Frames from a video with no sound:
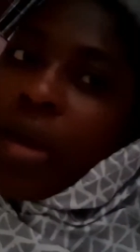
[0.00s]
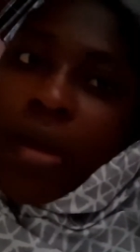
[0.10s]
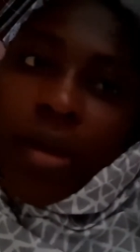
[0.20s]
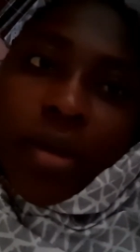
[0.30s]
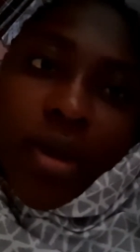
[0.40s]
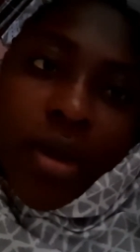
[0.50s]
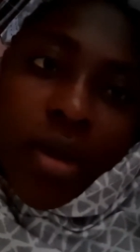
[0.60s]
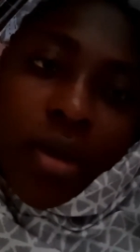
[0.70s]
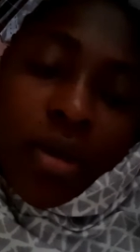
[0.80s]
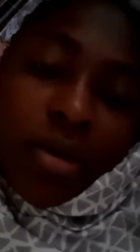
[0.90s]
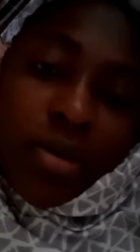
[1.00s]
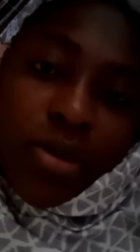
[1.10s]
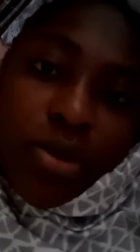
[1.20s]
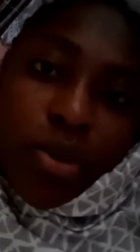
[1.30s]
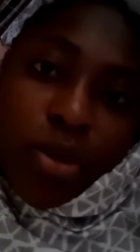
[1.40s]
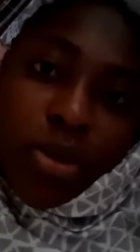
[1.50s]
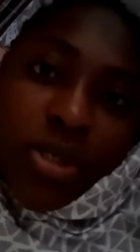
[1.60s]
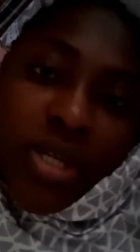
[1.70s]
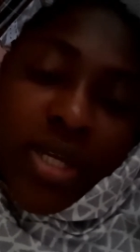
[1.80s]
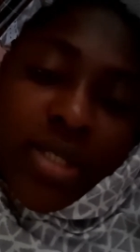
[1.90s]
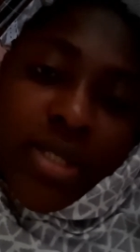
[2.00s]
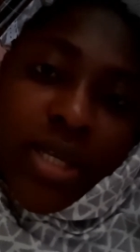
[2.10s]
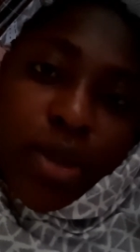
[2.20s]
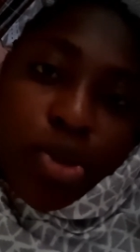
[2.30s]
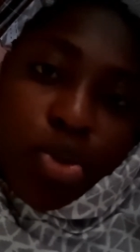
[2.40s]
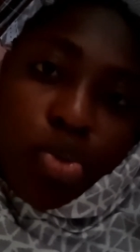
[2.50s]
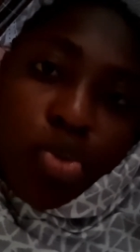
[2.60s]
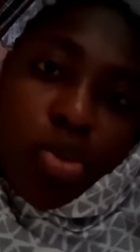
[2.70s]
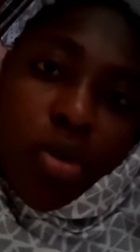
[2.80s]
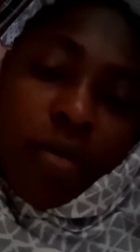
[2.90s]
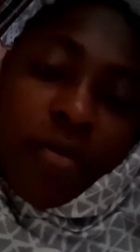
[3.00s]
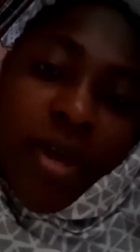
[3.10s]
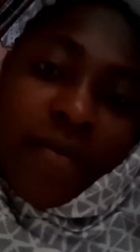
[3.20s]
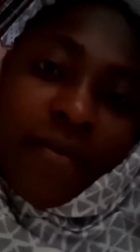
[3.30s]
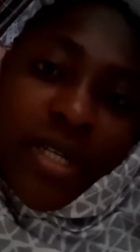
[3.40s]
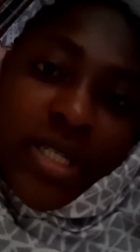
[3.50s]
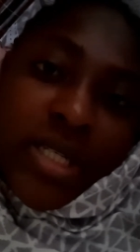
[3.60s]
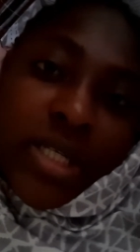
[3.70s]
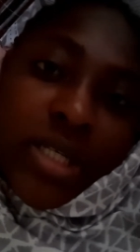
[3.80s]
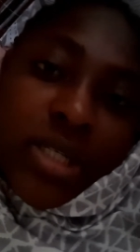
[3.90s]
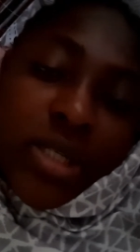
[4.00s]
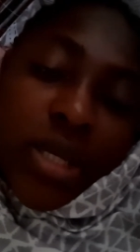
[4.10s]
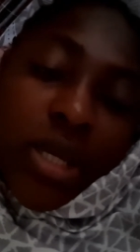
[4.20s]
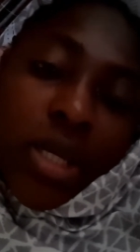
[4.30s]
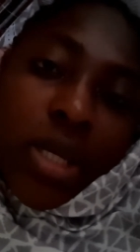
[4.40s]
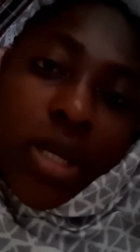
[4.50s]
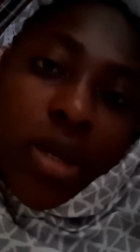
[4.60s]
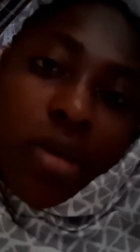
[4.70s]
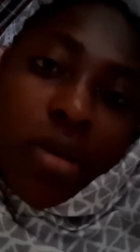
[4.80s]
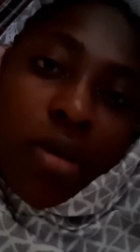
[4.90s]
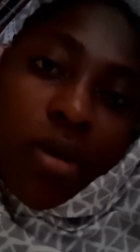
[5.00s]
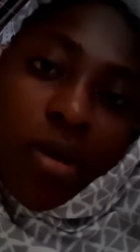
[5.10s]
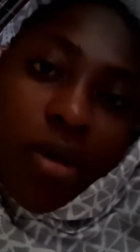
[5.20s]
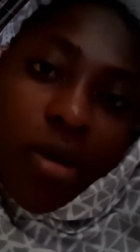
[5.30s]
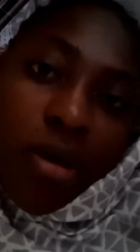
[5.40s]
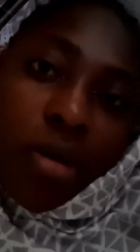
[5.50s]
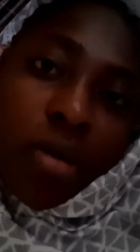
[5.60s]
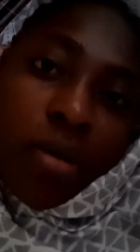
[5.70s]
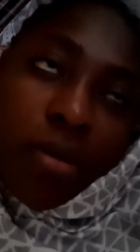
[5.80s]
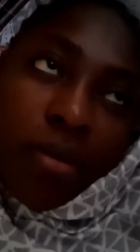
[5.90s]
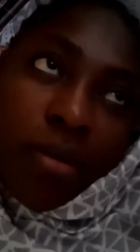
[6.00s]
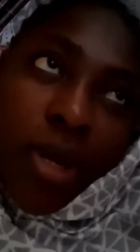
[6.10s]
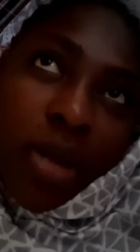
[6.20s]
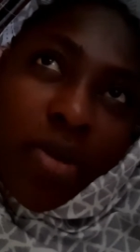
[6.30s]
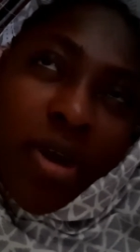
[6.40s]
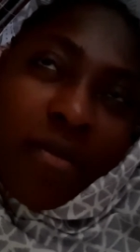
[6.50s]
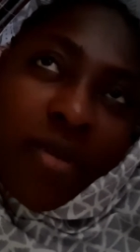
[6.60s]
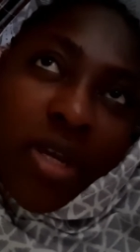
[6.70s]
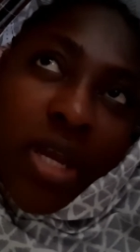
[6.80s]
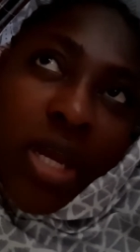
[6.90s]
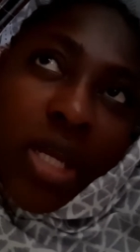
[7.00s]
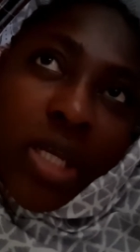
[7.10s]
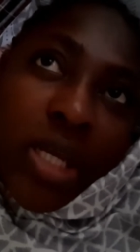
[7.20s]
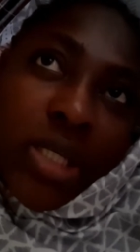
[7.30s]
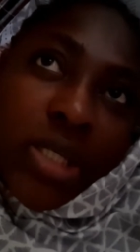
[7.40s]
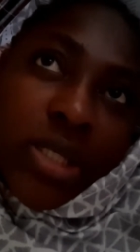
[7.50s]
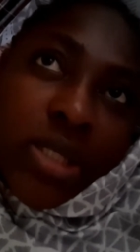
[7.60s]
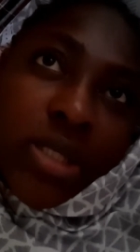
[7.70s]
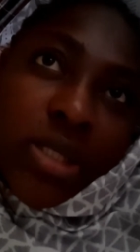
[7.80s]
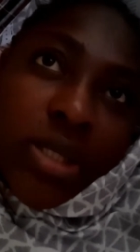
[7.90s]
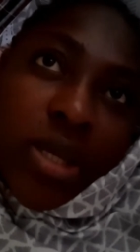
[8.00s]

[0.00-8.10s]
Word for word: hi guys so today is day two of my vaccine intake um i don't have any headaches